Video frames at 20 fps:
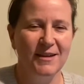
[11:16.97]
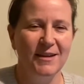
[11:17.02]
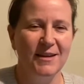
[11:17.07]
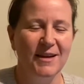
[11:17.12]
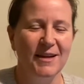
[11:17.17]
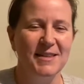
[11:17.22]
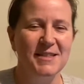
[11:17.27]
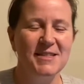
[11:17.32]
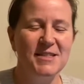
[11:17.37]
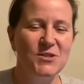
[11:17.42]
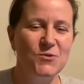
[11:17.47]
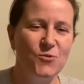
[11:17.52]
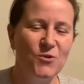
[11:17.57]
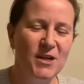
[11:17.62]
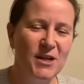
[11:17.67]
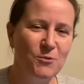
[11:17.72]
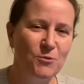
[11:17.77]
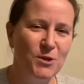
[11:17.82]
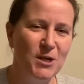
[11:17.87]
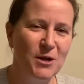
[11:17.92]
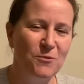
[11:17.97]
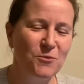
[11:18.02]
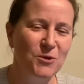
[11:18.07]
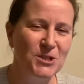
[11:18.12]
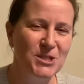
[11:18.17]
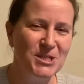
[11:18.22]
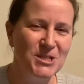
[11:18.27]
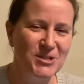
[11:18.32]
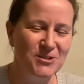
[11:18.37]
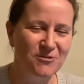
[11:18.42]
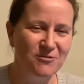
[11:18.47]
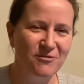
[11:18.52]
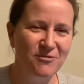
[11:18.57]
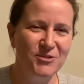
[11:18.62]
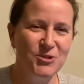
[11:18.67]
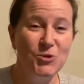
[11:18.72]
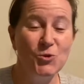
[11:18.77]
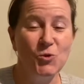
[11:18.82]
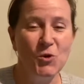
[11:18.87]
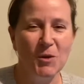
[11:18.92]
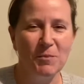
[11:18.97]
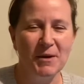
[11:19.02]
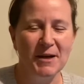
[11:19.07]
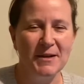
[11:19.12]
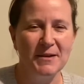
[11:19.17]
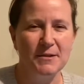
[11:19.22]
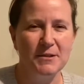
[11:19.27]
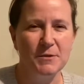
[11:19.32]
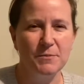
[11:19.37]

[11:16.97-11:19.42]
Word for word: And this is really what I want to sort of talk about,